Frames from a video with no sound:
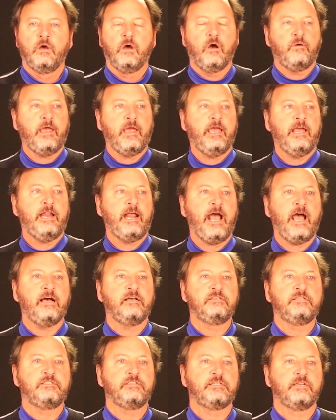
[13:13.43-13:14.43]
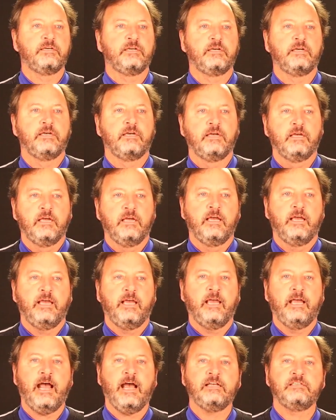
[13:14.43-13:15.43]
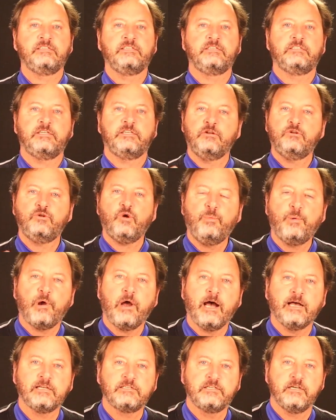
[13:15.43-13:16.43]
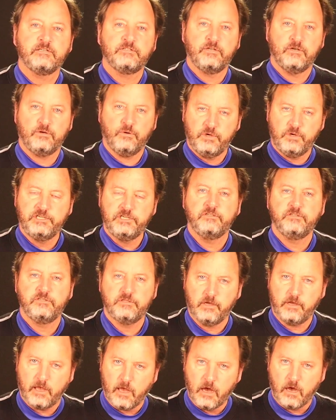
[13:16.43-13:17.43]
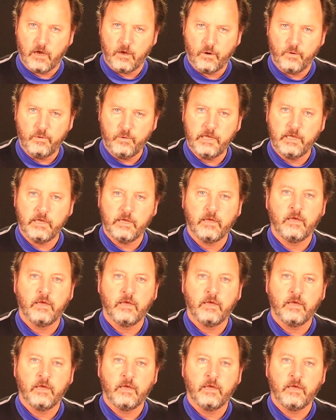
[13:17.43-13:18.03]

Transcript: Okay, it has a central processor, which is the code.